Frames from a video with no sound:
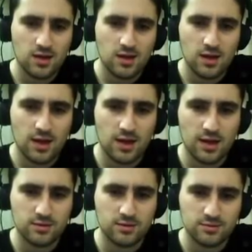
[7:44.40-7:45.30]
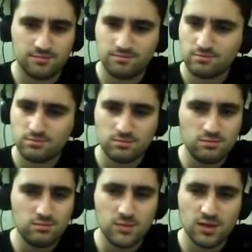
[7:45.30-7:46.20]
And
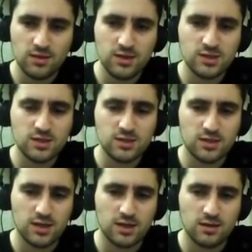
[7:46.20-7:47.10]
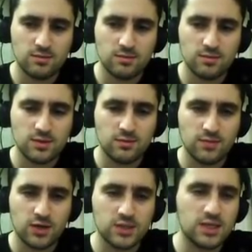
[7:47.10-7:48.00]
this is
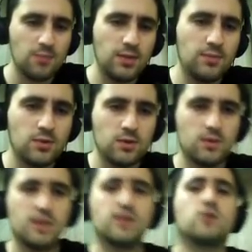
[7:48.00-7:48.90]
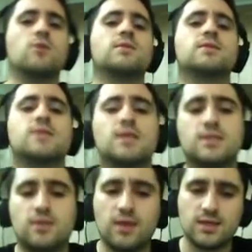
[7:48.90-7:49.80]
because some people in the comments said
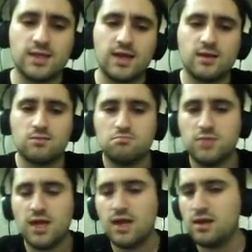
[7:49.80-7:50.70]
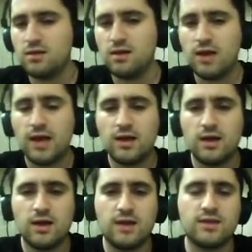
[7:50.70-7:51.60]
things like, yeah,
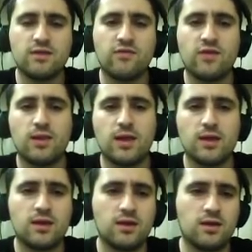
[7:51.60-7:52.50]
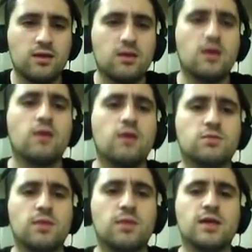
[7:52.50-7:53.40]
I didn't feel like he was
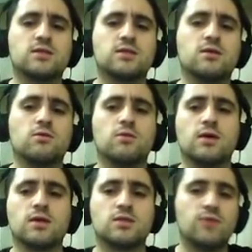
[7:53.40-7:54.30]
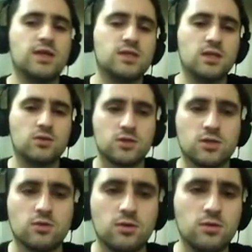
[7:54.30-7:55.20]
playing so strangely or
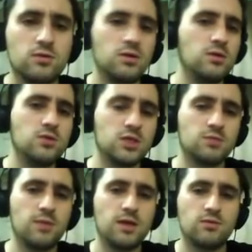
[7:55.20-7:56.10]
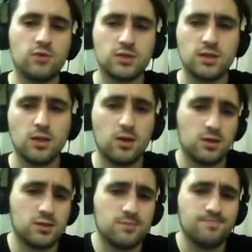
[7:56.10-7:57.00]
so good, you just played worse and lost.